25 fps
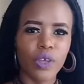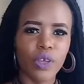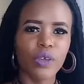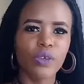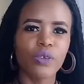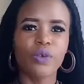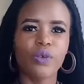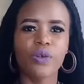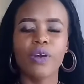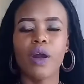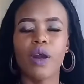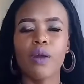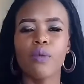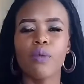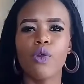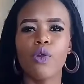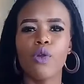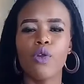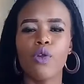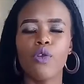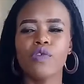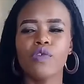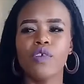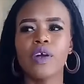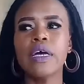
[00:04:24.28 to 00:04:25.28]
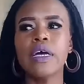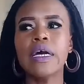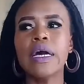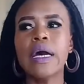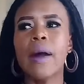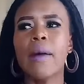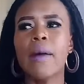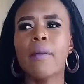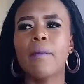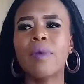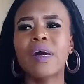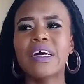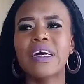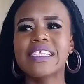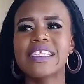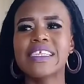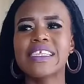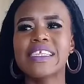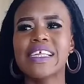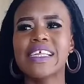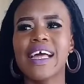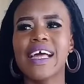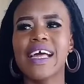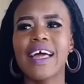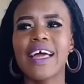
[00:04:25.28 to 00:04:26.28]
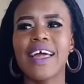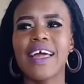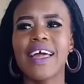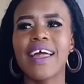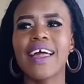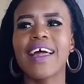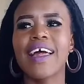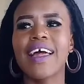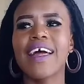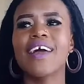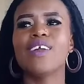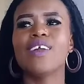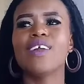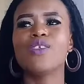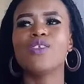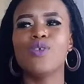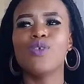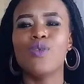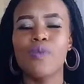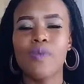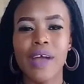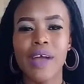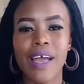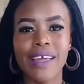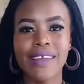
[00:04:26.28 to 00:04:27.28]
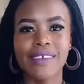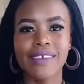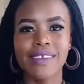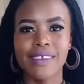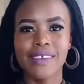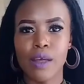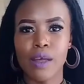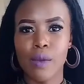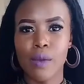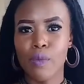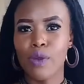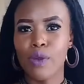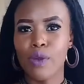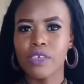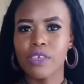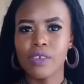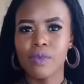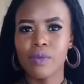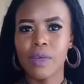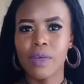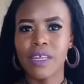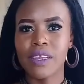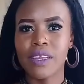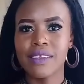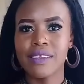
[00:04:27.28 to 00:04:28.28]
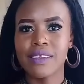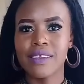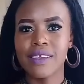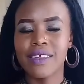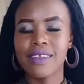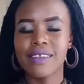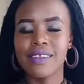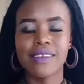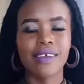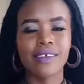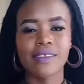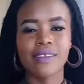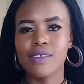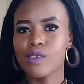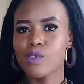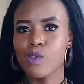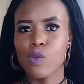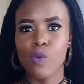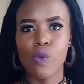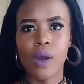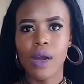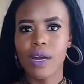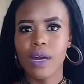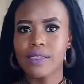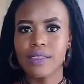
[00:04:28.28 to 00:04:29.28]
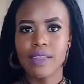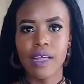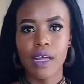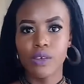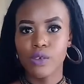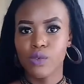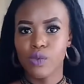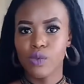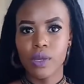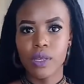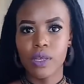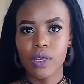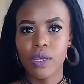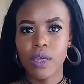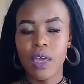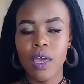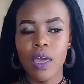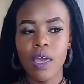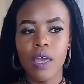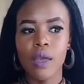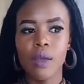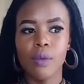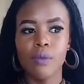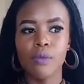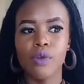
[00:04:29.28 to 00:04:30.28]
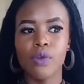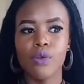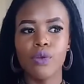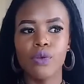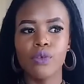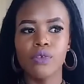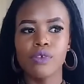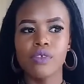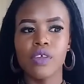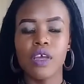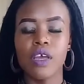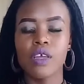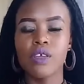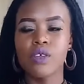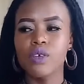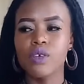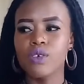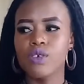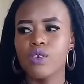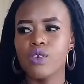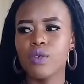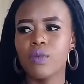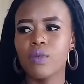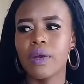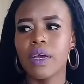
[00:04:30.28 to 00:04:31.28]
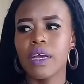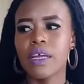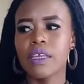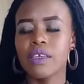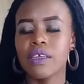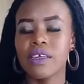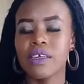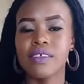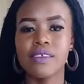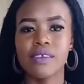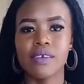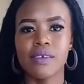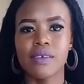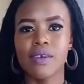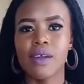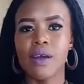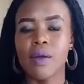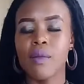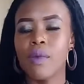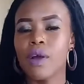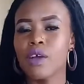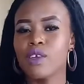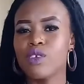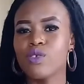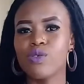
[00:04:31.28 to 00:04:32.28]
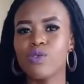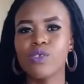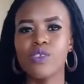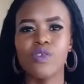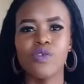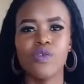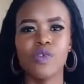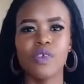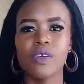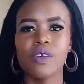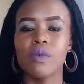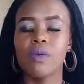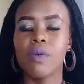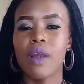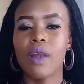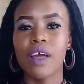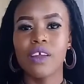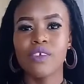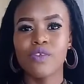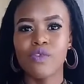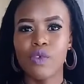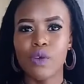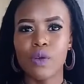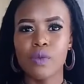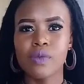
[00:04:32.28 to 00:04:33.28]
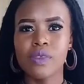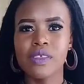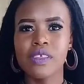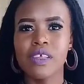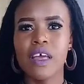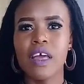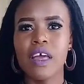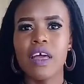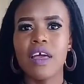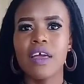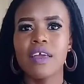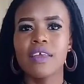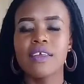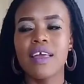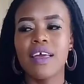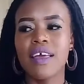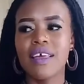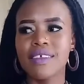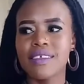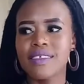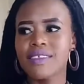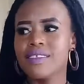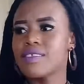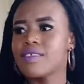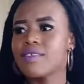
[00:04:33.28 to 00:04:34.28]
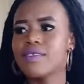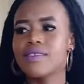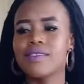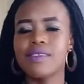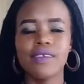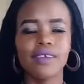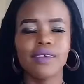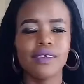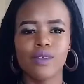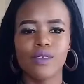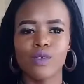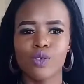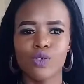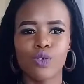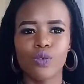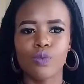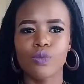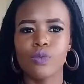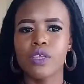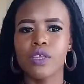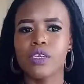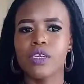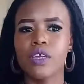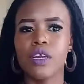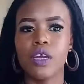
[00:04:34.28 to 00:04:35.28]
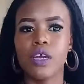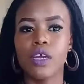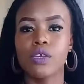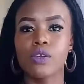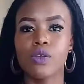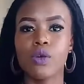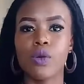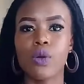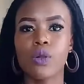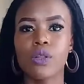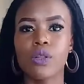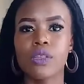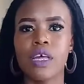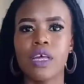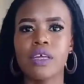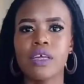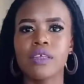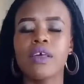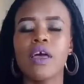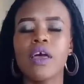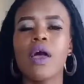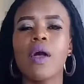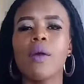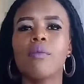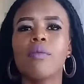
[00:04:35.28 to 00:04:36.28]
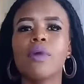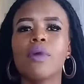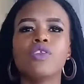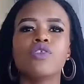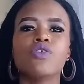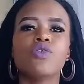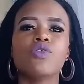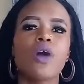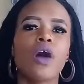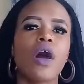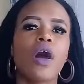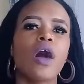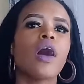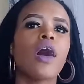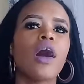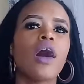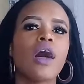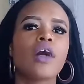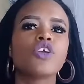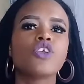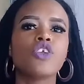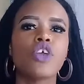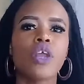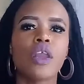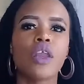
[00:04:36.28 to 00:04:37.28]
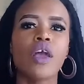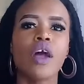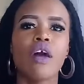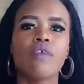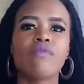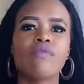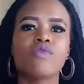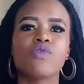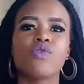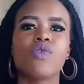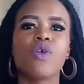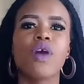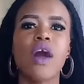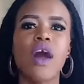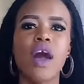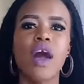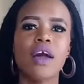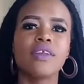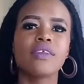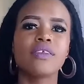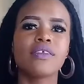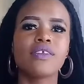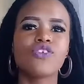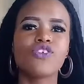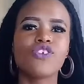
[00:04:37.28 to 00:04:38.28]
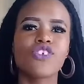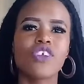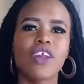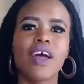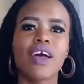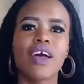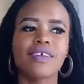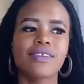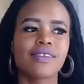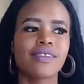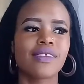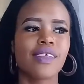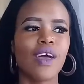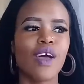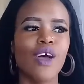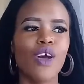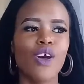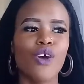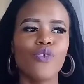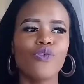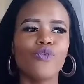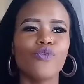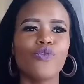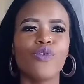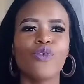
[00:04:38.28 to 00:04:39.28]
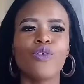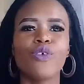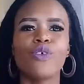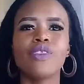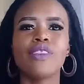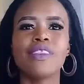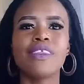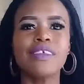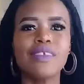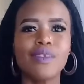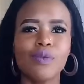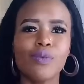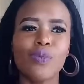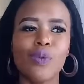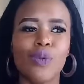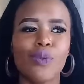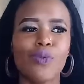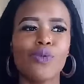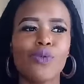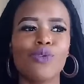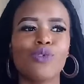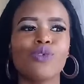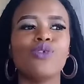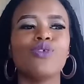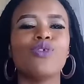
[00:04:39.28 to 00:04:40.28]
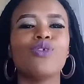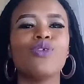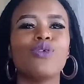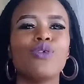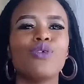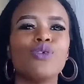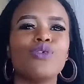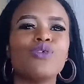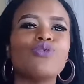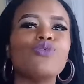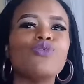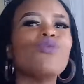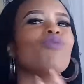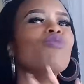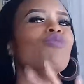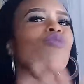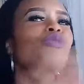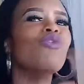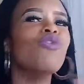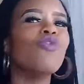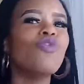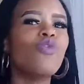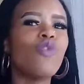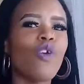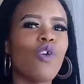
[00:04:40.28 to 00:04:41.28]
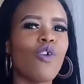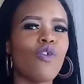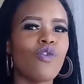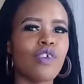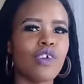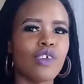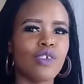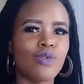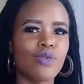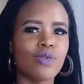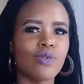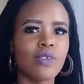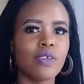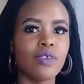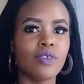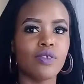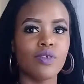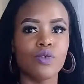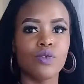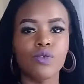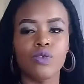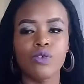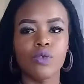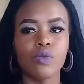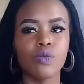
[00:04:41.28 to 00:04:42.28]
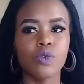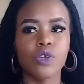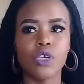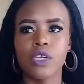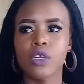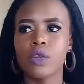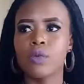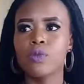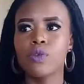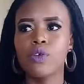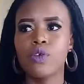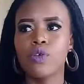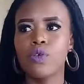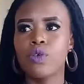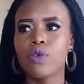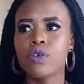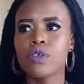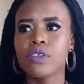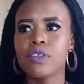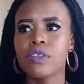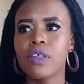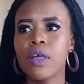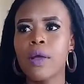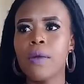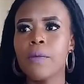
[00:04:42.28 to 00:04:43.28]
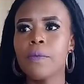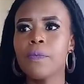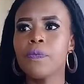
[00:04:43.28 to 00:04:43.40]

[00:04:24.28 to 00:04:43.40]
you know, come over. But to my disappointment, it doesn't work that way, because YouTube and Instagram are two different platforms. Yes, they are social media and all that, but you actually have to earn trust for these people, you know, to move over to this YouTube channel. Because